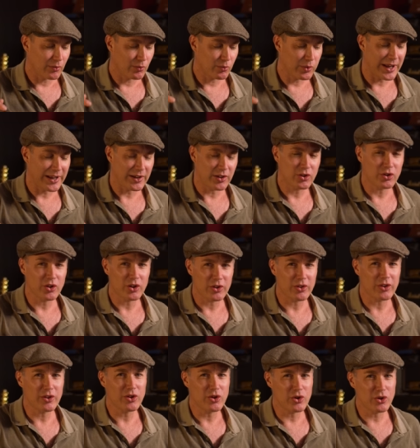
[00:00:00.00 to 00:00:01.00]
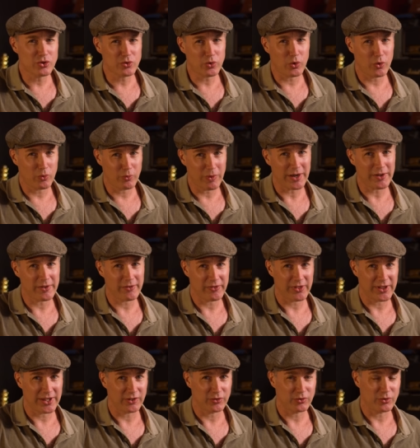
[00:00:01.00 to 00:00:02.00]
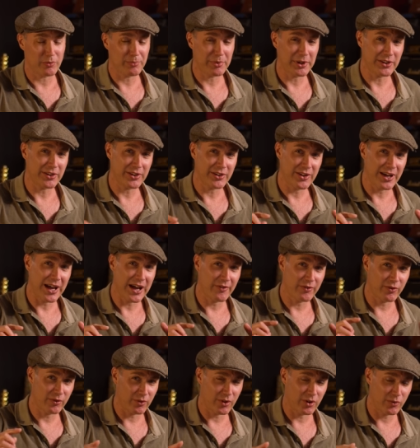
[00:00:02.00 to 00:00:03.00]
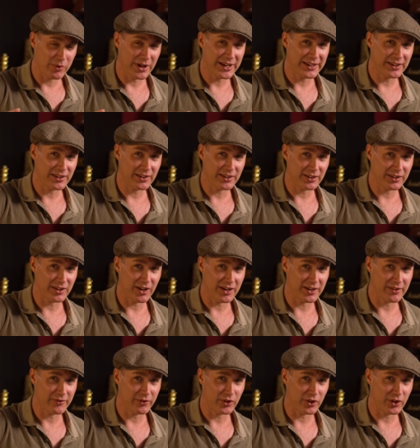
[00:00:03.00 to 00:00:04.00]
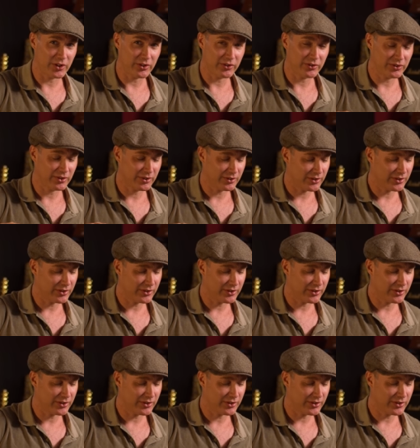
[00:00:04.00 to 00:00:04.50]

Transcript: re- the usual run of things would be that you have a regular kind of verse.